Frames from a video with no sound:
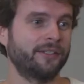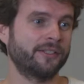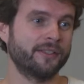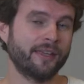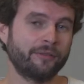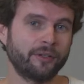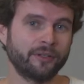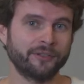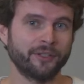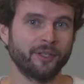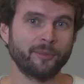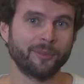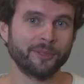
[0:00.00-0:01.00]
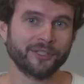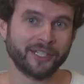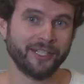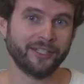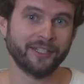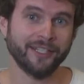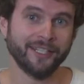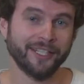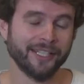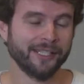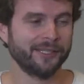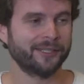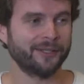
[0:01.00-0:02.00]
There's never a dull moment here,
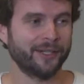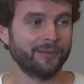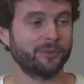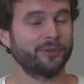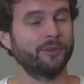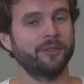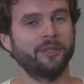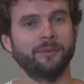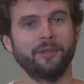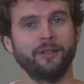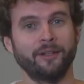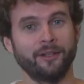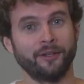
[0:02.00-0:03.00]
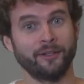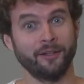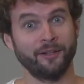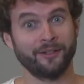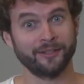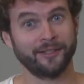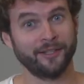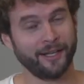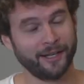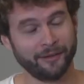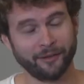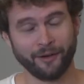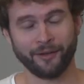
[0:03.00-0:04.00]
so I'm sure you will learn a lot and
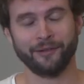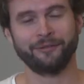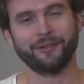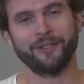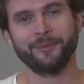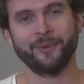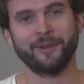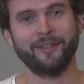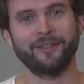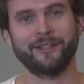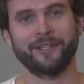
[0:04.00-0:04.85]
have a lot of fun within the